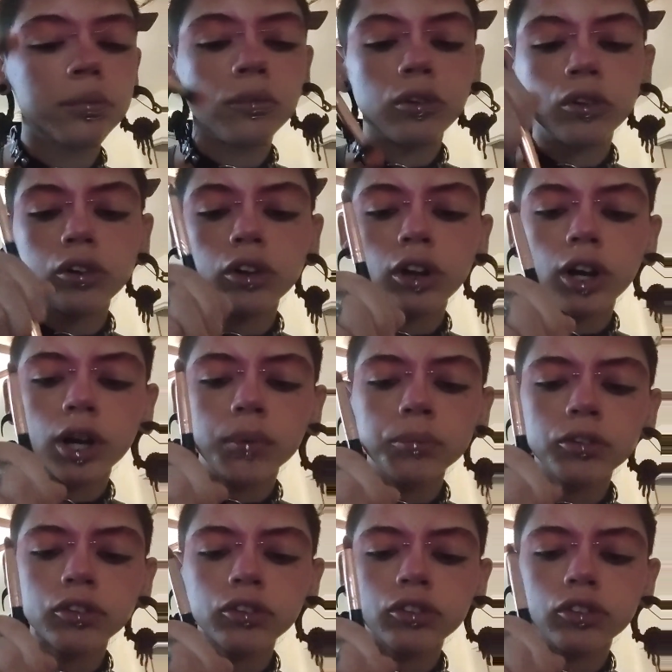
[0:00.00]
You could
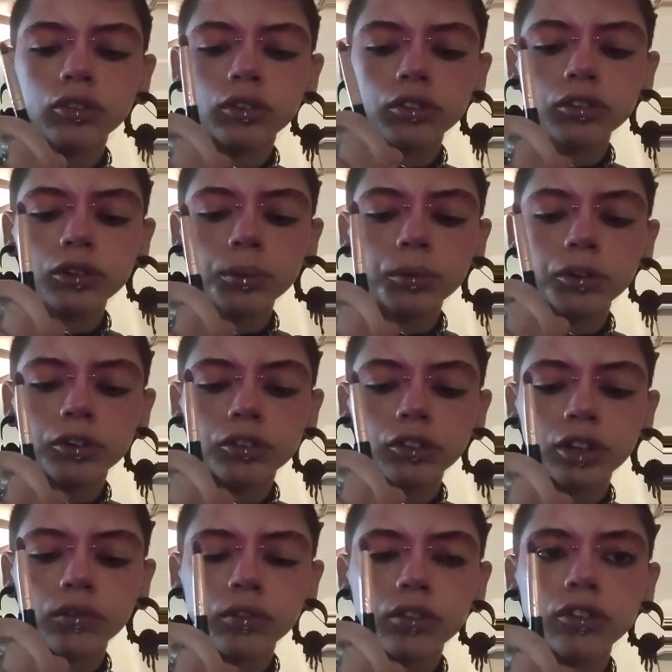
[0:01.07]
opt to do a similar
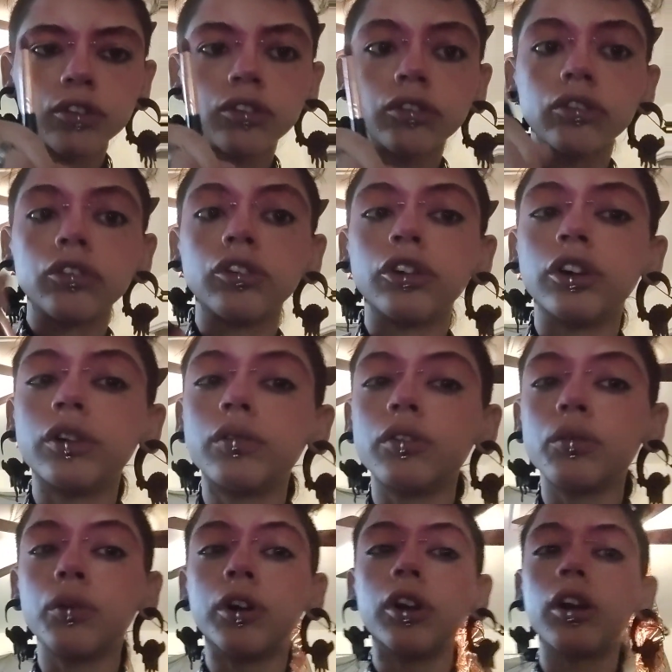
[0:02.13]
design once this is done,
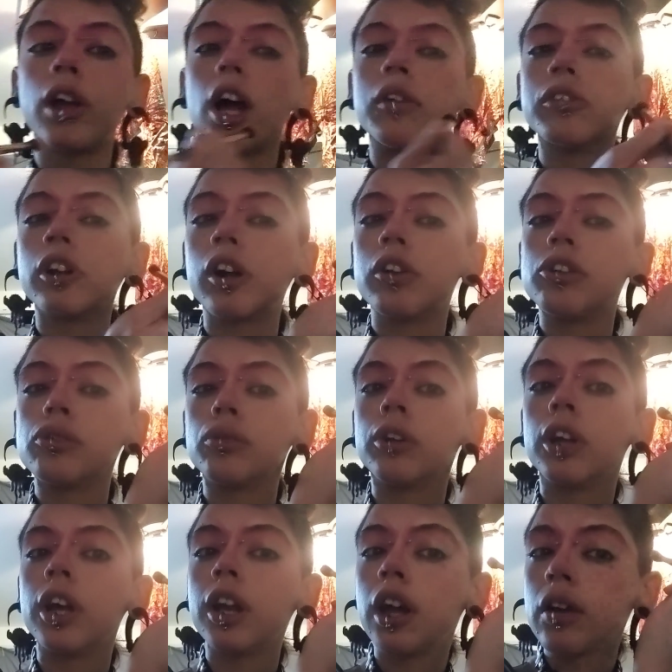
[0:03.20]
with half the colors on
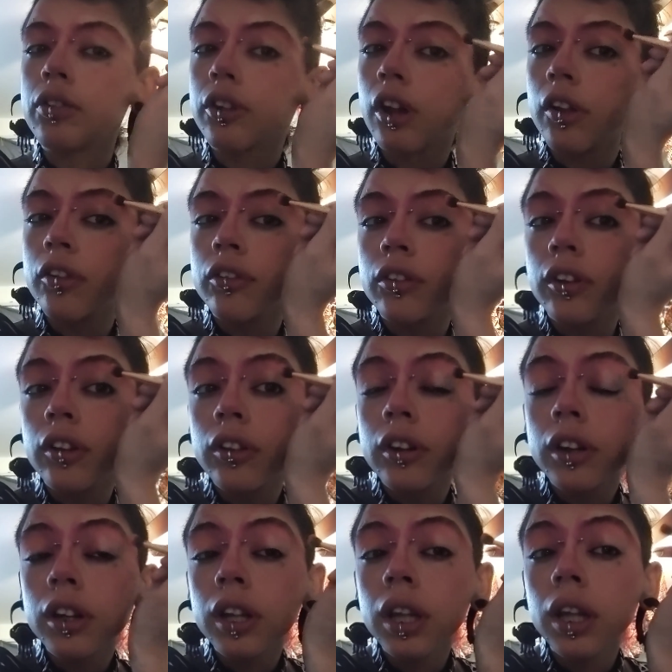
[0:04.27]
one eye and half the colors on the other
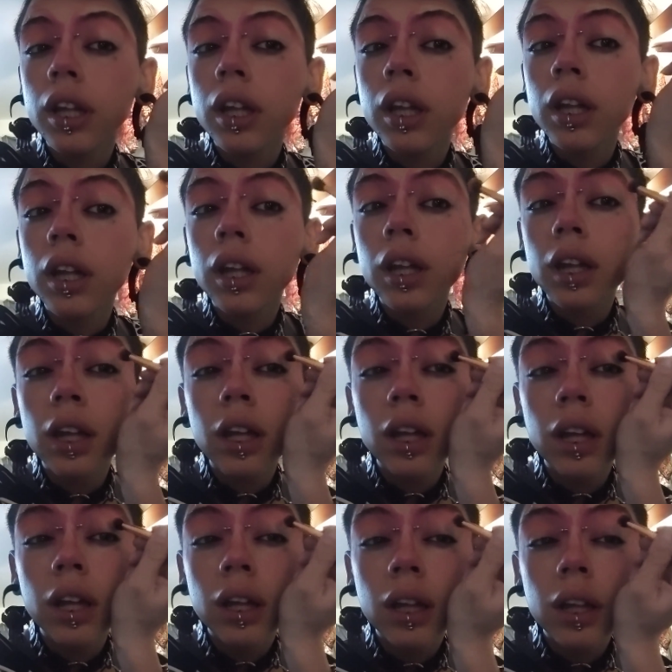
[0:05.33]
eye.
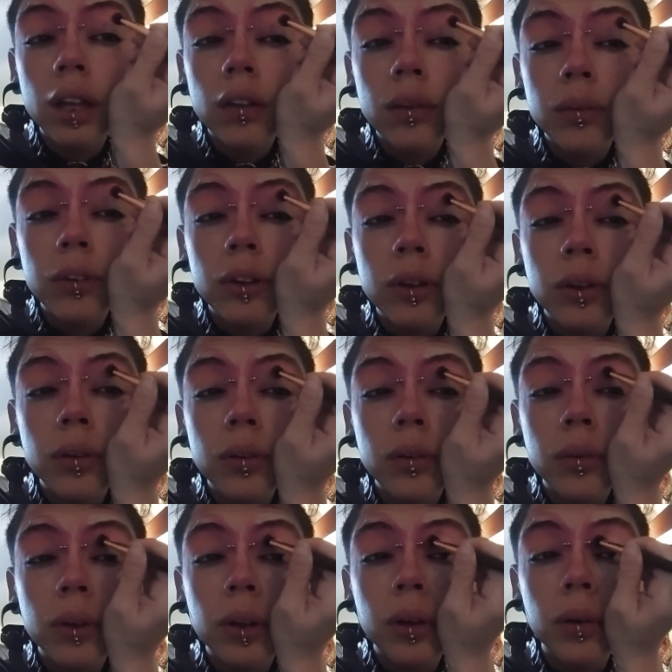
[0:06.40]
It is up to you.
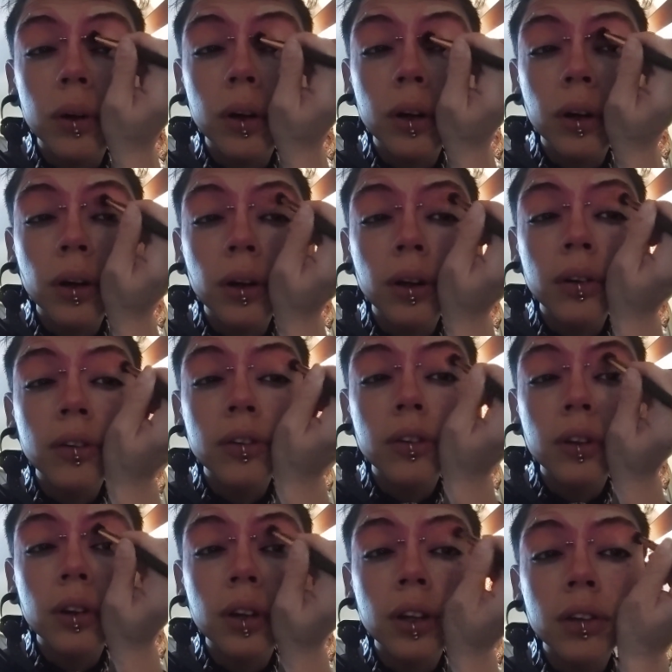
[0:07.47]
So we're going to go all across
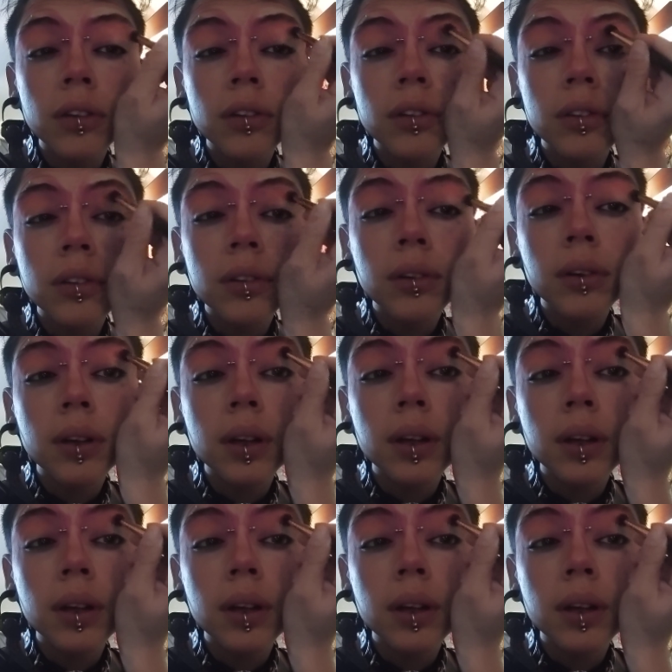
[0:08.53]
the crease.